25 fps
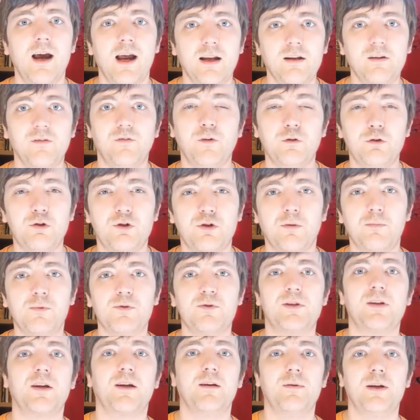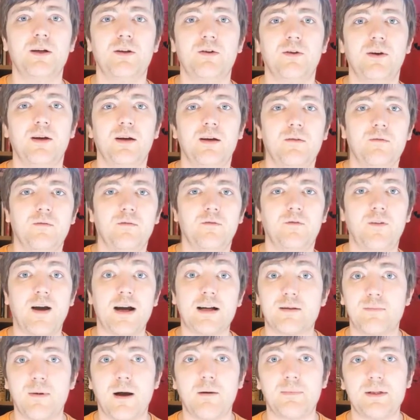In the future I'm also going to be doing
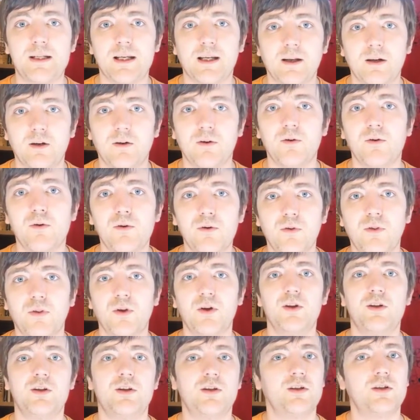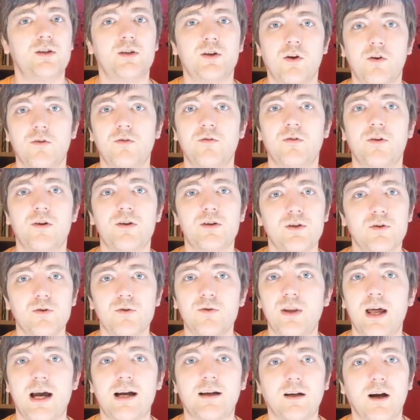facts about particular authors, genres,
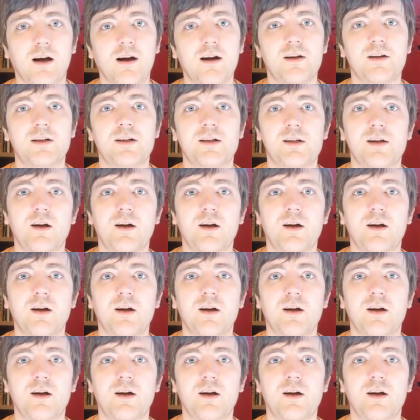all that kind of